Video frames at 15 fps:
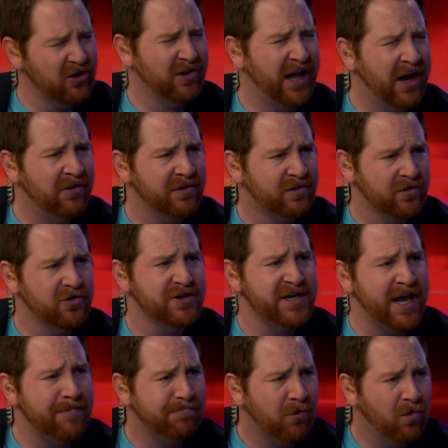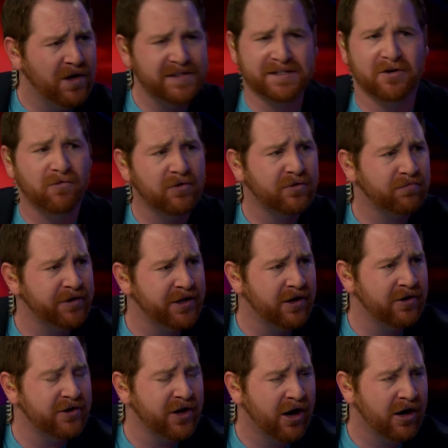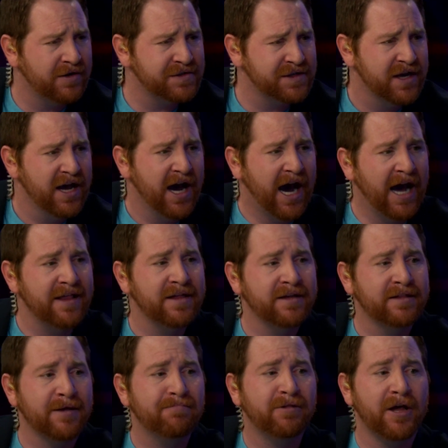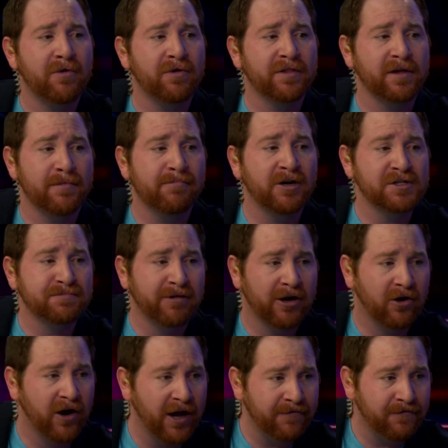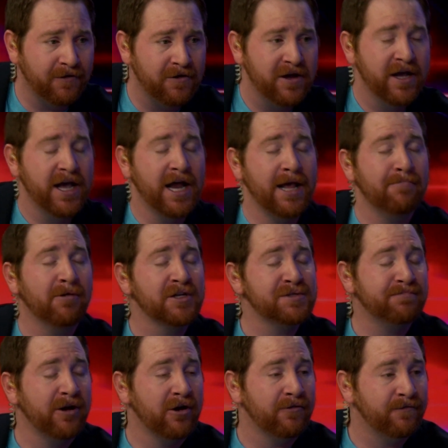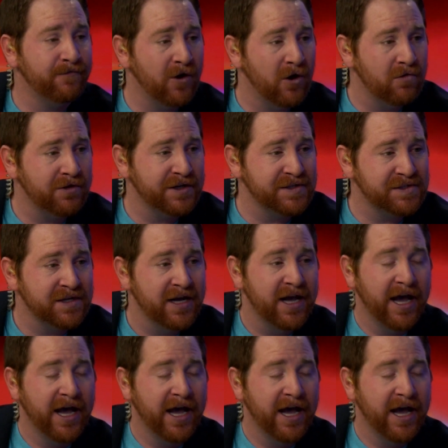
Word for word: you're allowing 38 points and over 300 yards. I think they play with a much better effort and a much better focus.